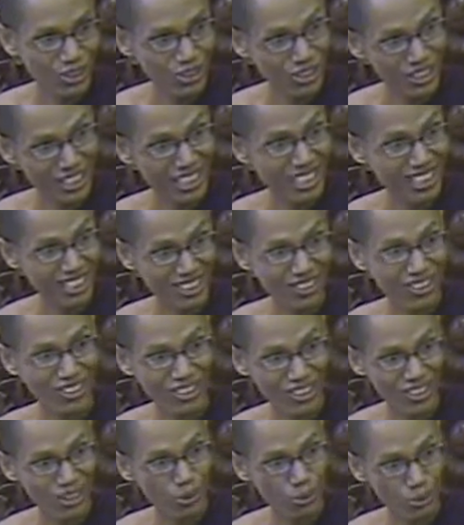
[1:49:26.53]
associate
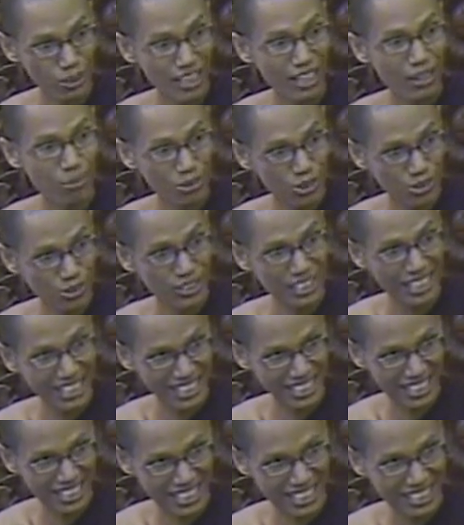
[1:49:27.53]
or no, we have to
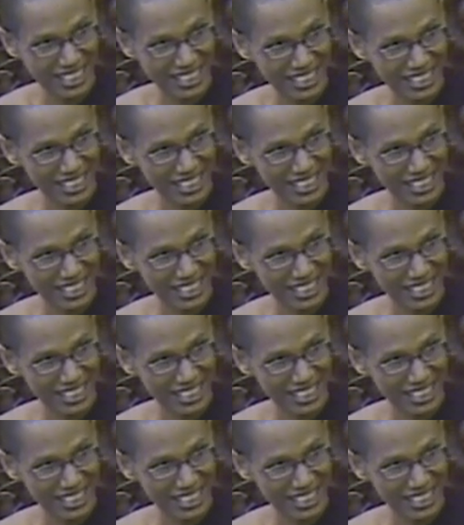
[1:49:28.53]
think.